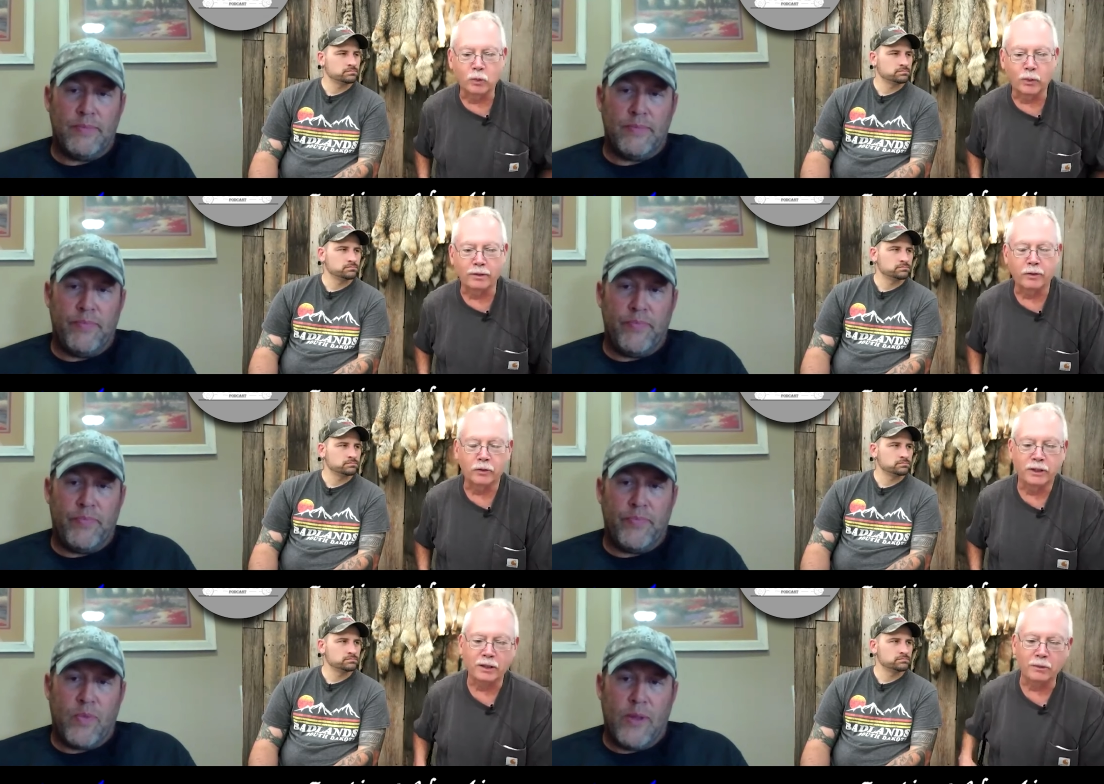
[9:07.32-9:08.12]

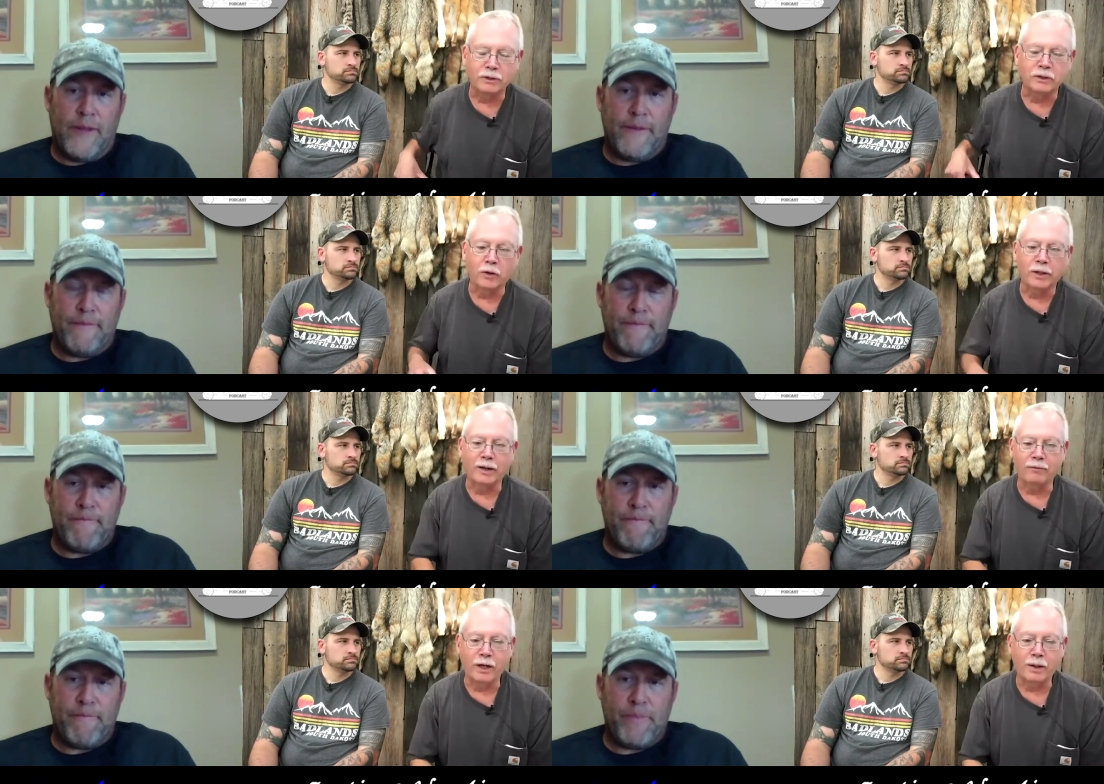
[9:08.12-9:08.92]
Speaker 1: 2013 and we saw
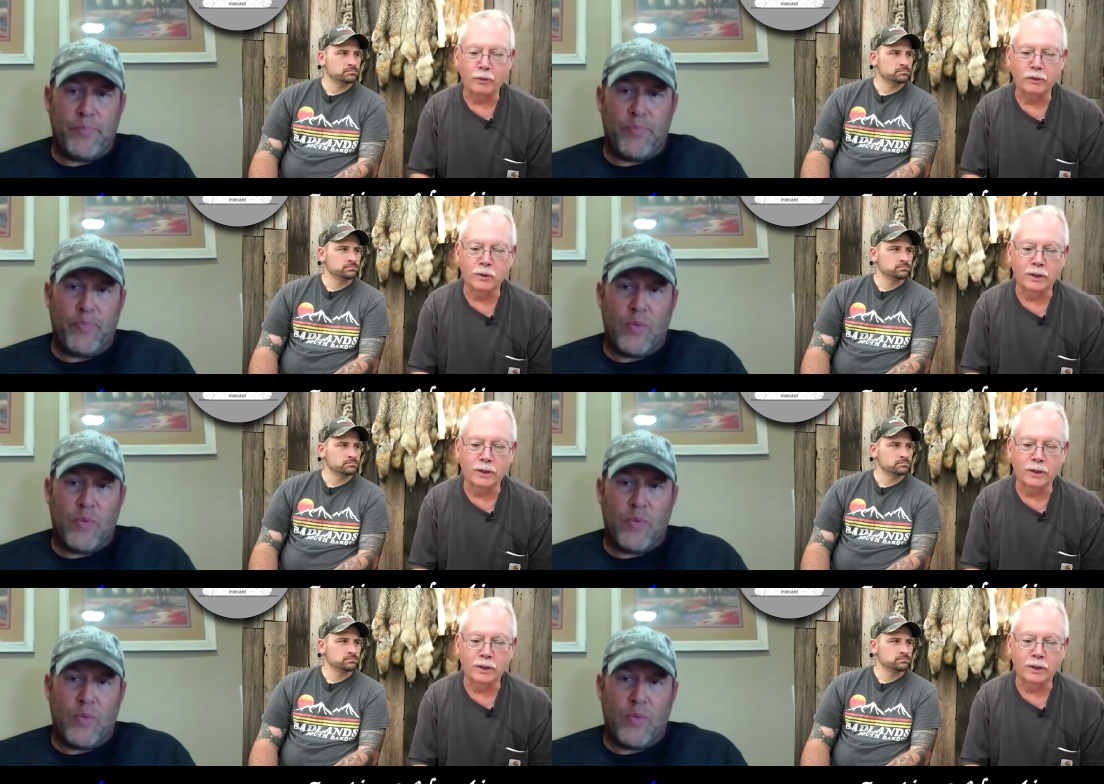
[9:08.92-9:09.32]
kind of an upward